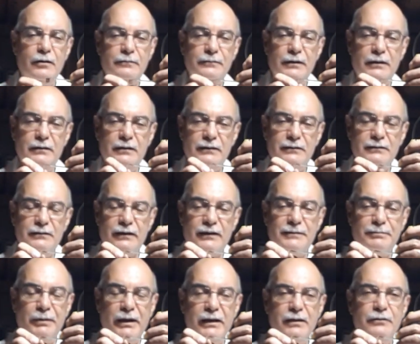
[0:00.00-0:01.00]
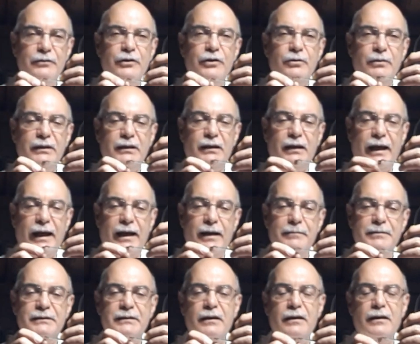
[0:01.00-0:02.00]
that this is explained to you in the
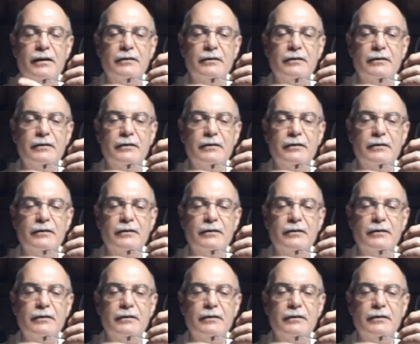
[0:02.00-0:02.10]
labs.